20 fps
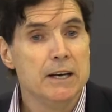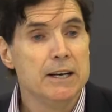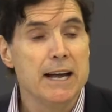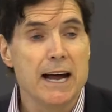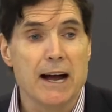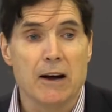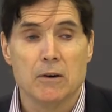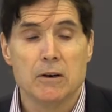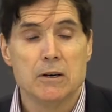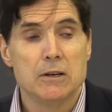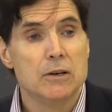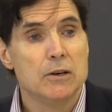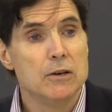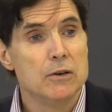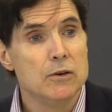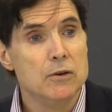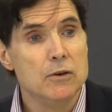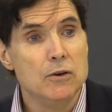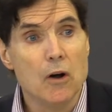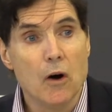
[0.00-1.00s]
Now,
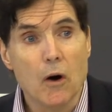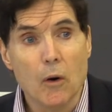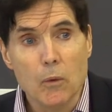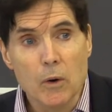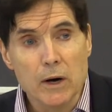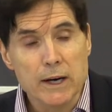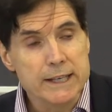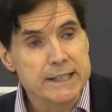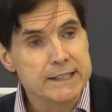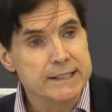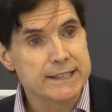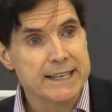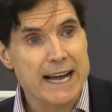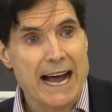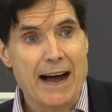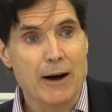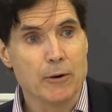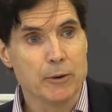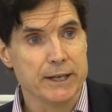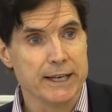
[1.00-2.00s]
no one is
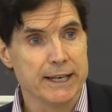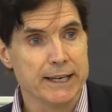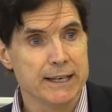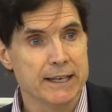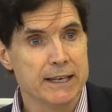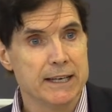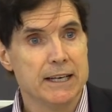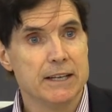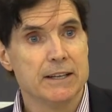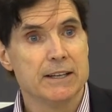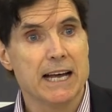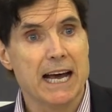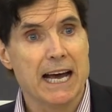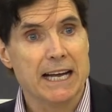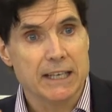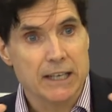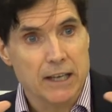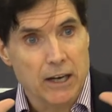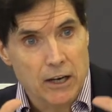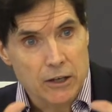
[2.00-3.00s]
doubting
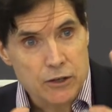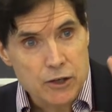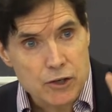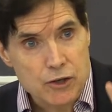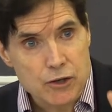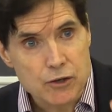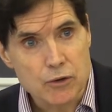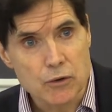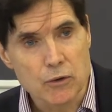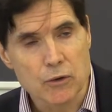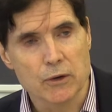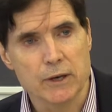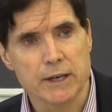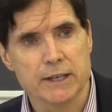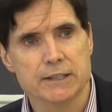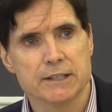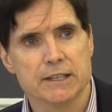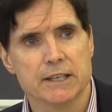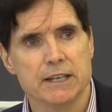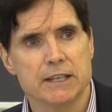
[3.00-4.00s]
that
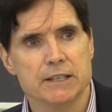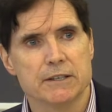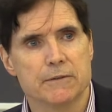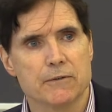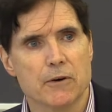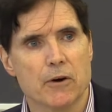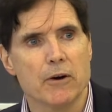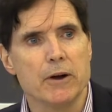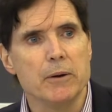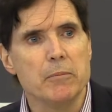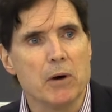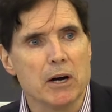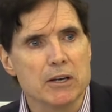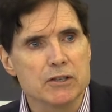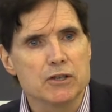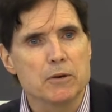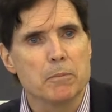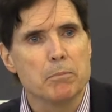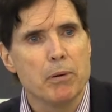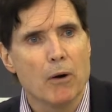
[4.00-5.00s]
assurance is very
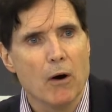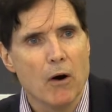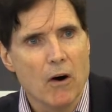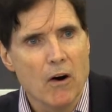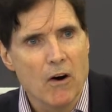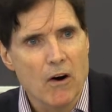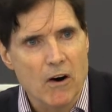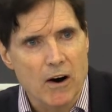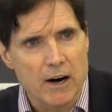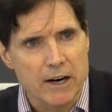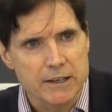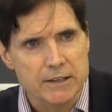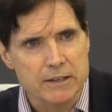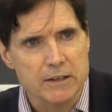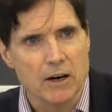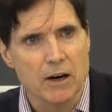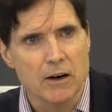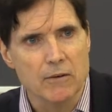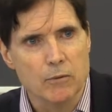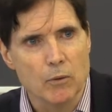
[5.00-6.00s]
much a part
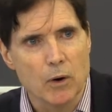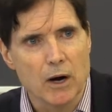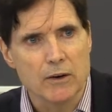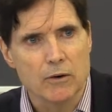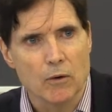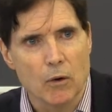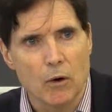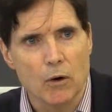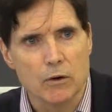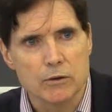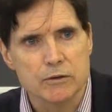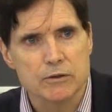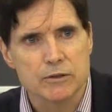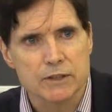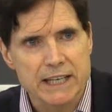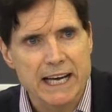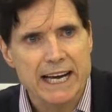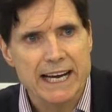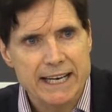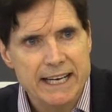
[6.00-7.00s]
of what
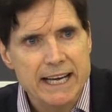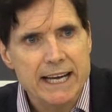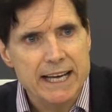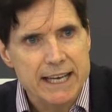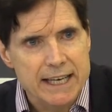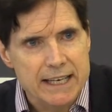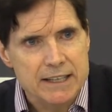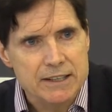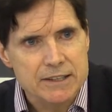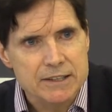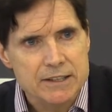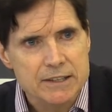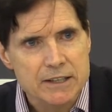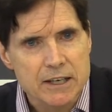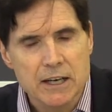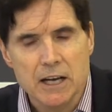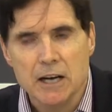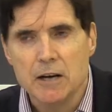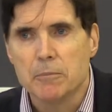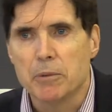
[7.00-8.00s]
Aldersgate
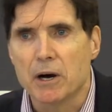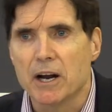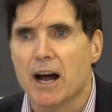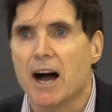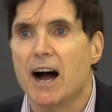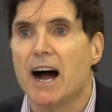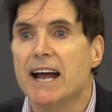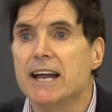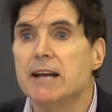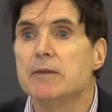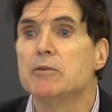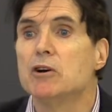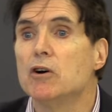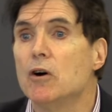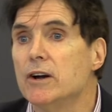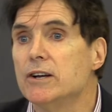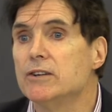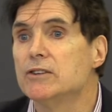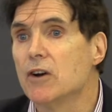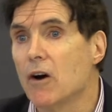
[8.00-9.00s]
is. But I am
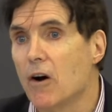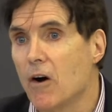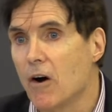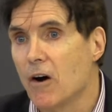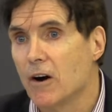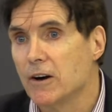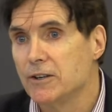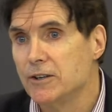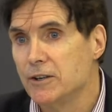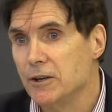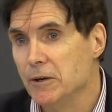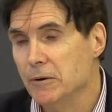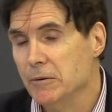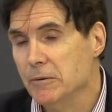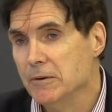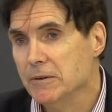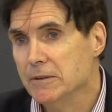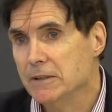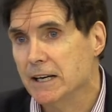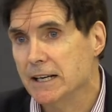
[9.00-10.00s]
going to
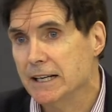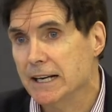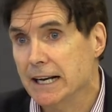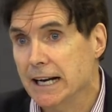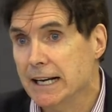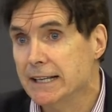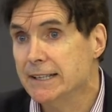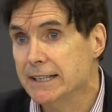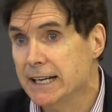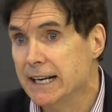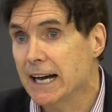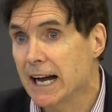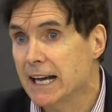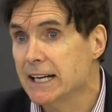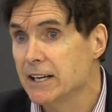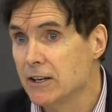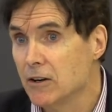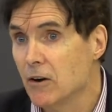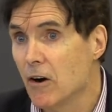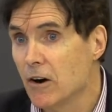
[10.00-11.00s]
argue, and I think I
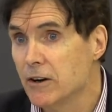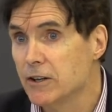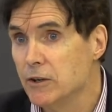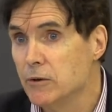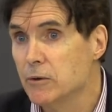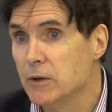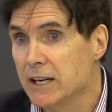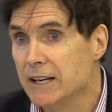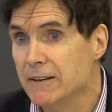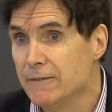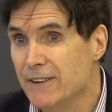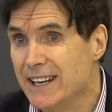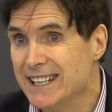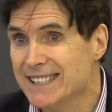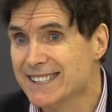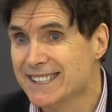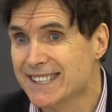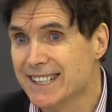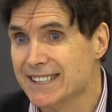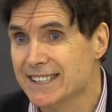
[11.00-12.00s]
can argue
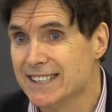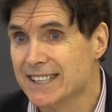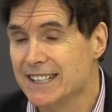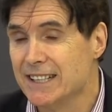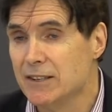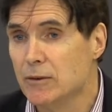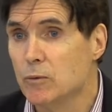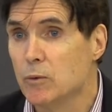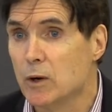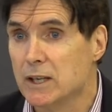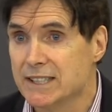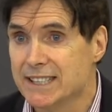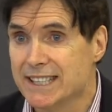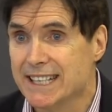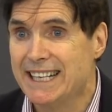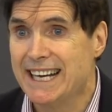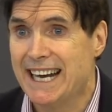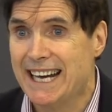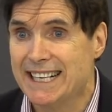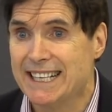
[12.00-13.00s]
convincingly, once
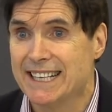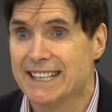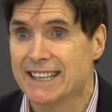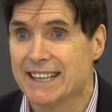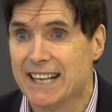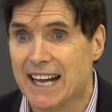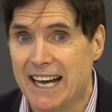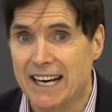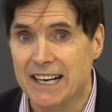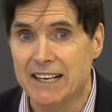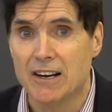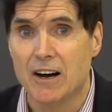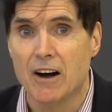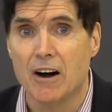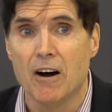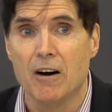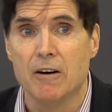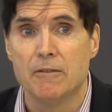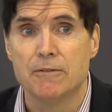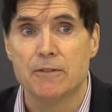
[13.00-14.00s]
again, in light
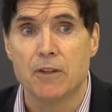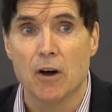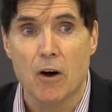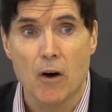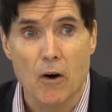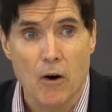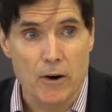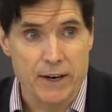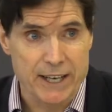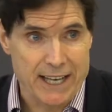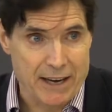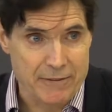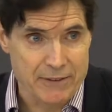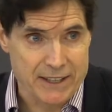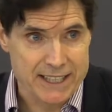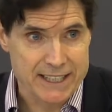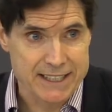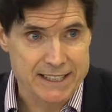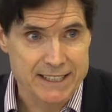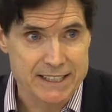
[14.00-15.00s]
of the hard
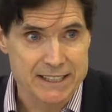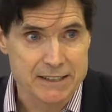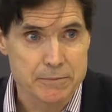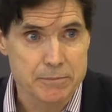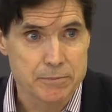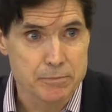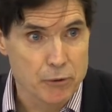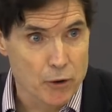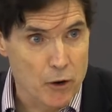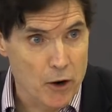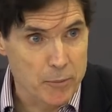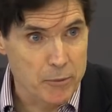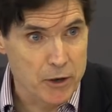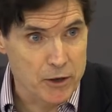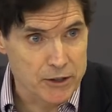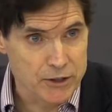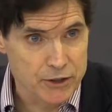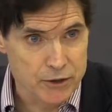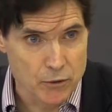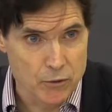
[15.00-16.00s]
evidence,
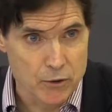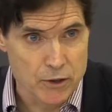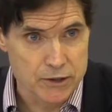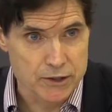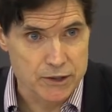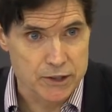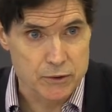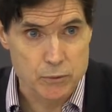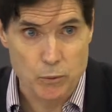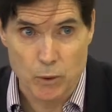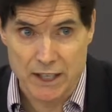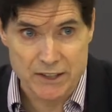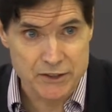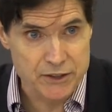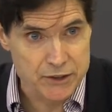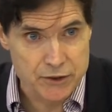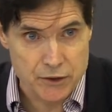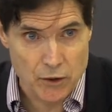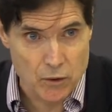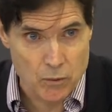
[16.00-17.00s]
primary sources,
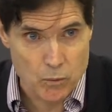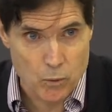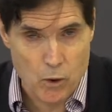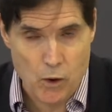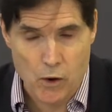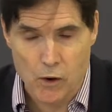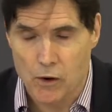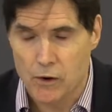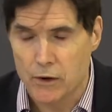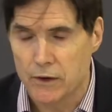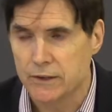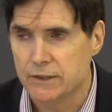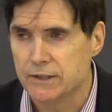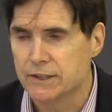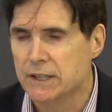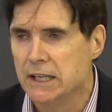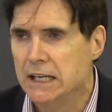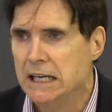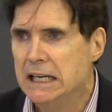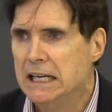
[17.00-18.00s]
Wesley's own
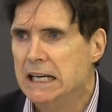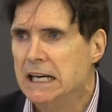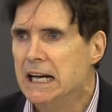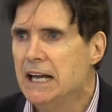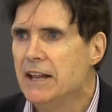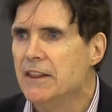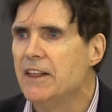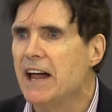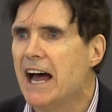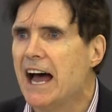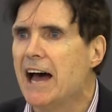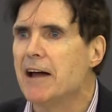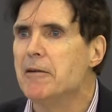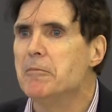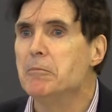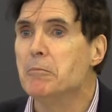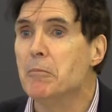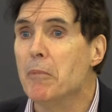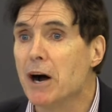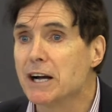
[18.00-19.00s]
words,
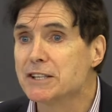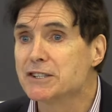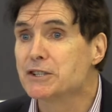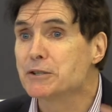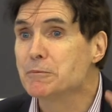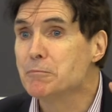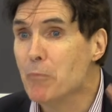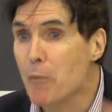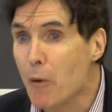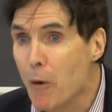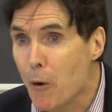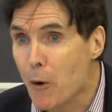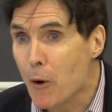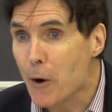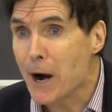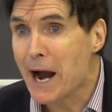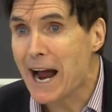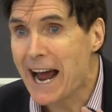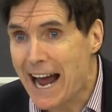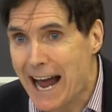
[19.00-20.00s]
that much
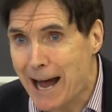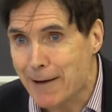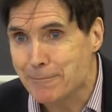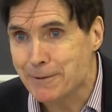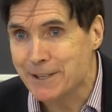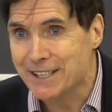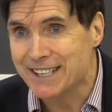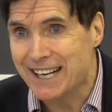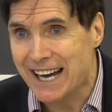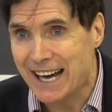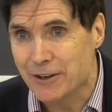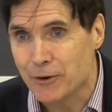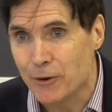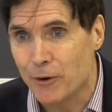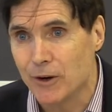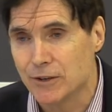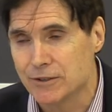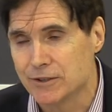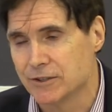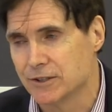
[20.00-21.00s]
more happened at
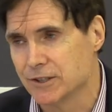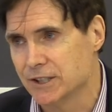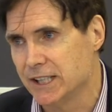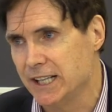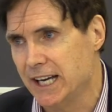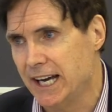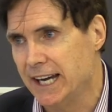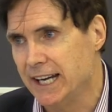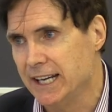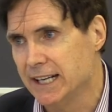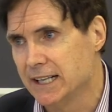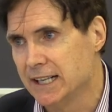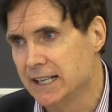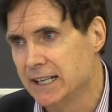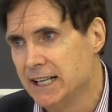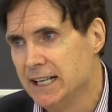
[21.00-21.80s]
Aldersgate